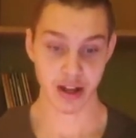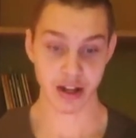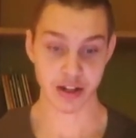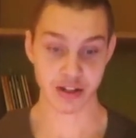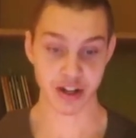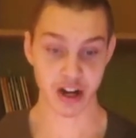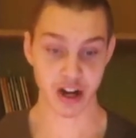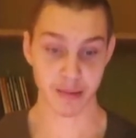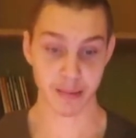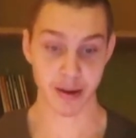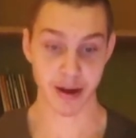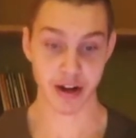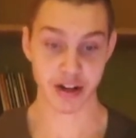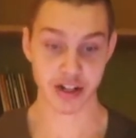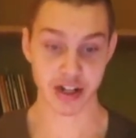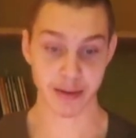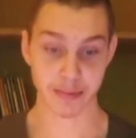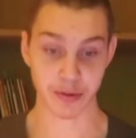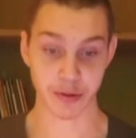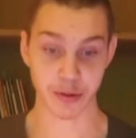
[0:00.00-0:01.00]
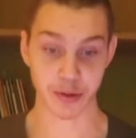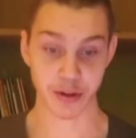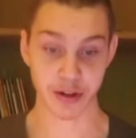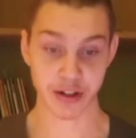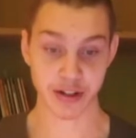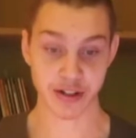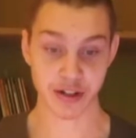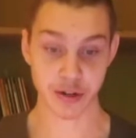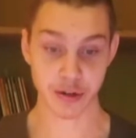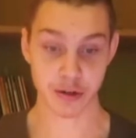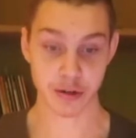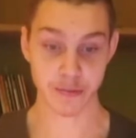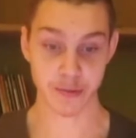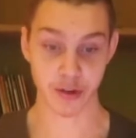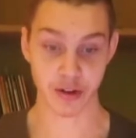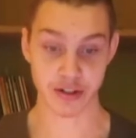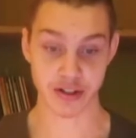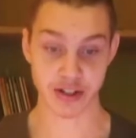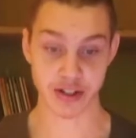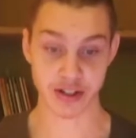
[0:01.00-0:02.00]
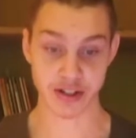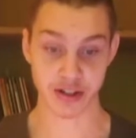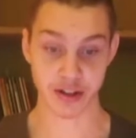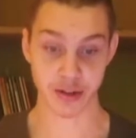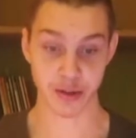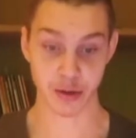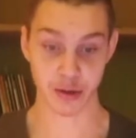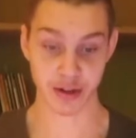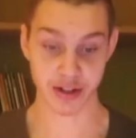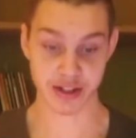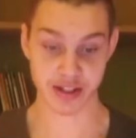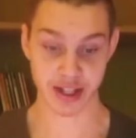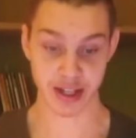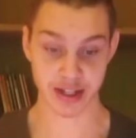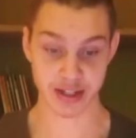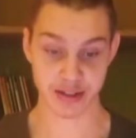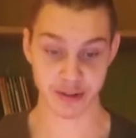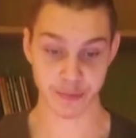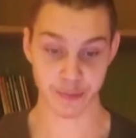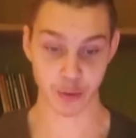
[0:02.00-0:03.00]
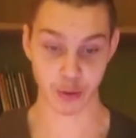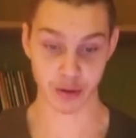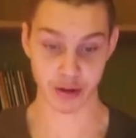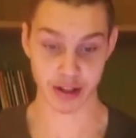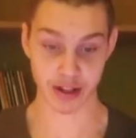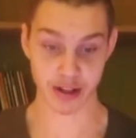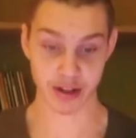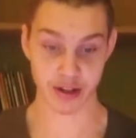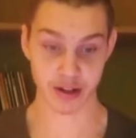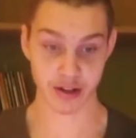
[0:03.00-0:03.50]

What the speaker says: Jeremiah chapter 32, verses 36 to 40.